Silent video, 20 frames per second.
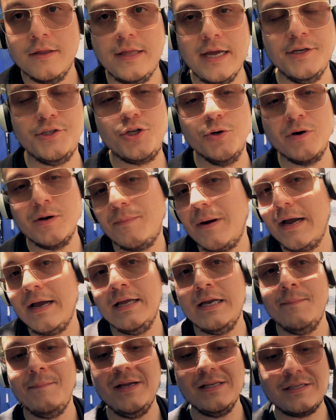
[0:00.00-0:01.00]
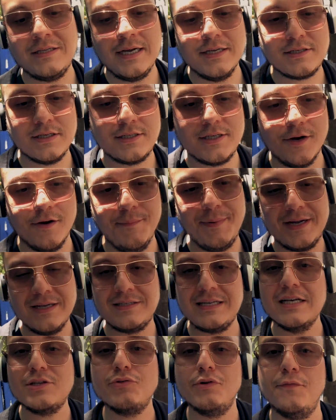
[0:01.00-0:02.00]
They do it by any means necessary
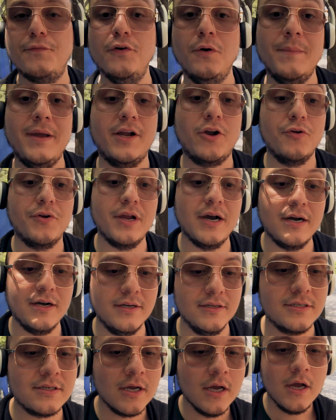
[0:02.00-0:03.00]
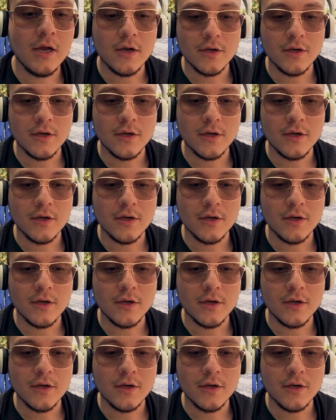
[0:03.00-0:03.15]
because that's what a filmmaker does.